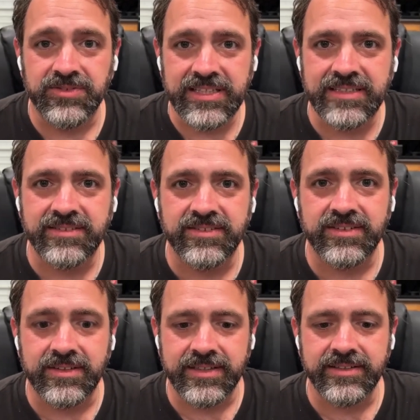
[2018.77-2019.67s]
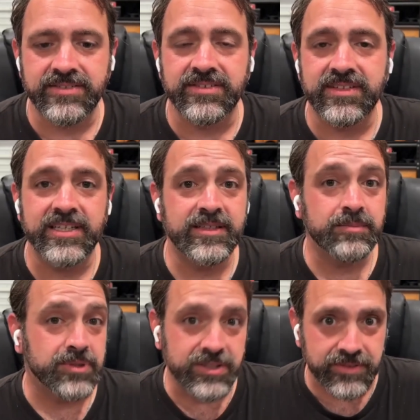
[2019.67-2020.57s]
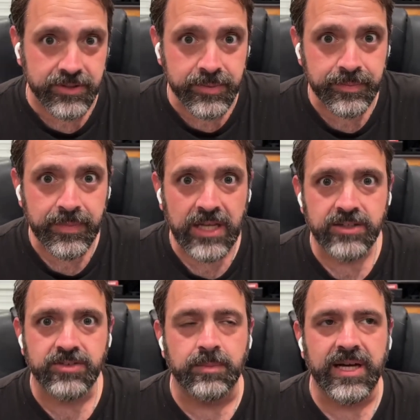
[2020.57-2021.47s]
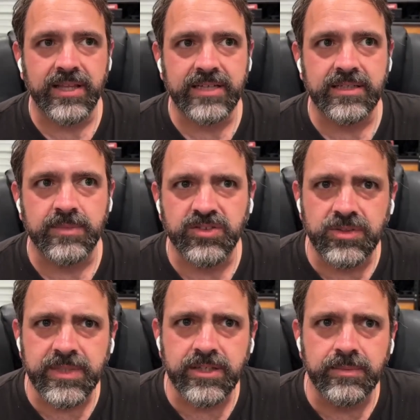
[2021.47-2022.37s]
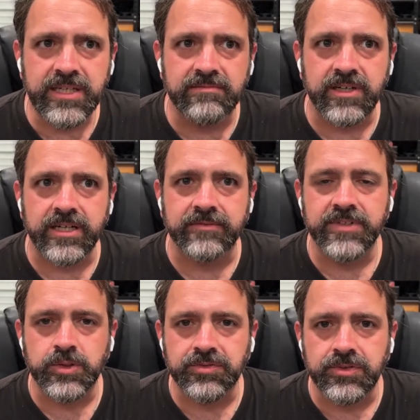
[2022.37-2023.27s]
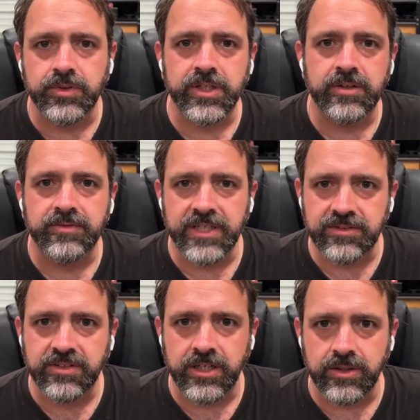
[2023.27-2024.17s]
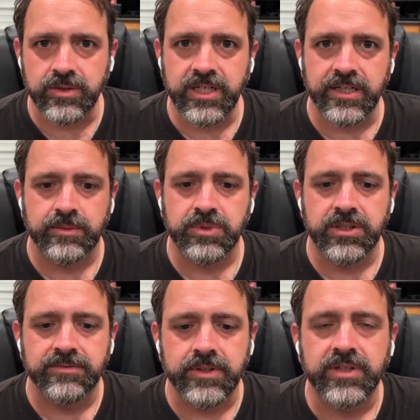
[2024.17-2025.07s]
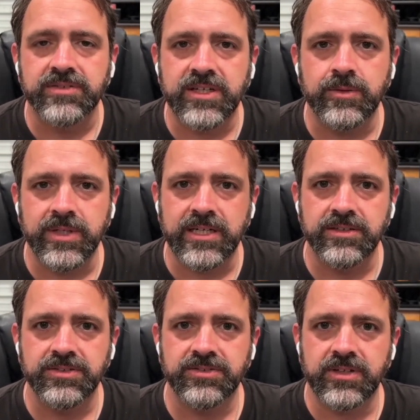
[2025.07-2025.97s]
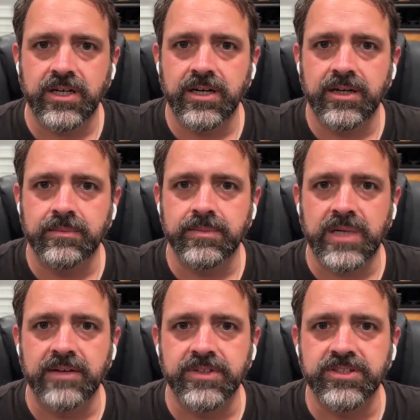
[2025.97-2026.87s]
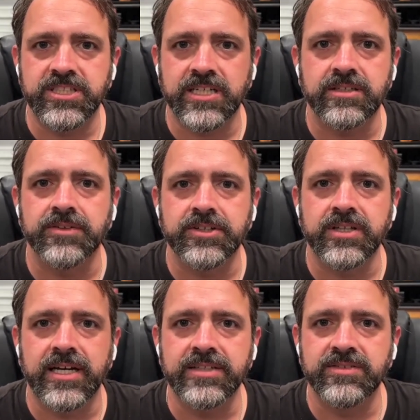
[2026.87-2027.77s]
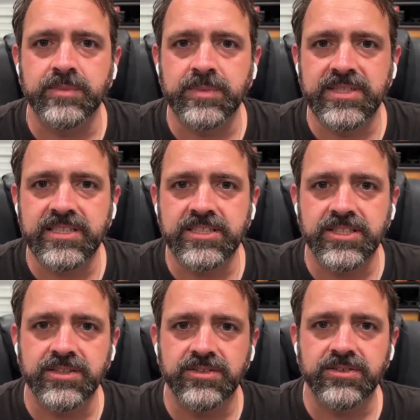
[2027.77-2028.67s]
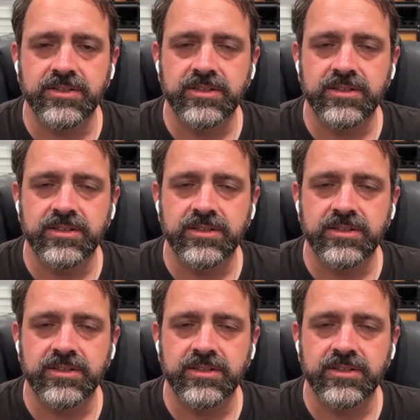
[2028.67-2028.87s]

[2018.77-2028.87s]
You said this is in preview. So by that I'm assuming you mean like Visual Studio VS Code kind of preview. Has anyone else have you checked other clients implementations?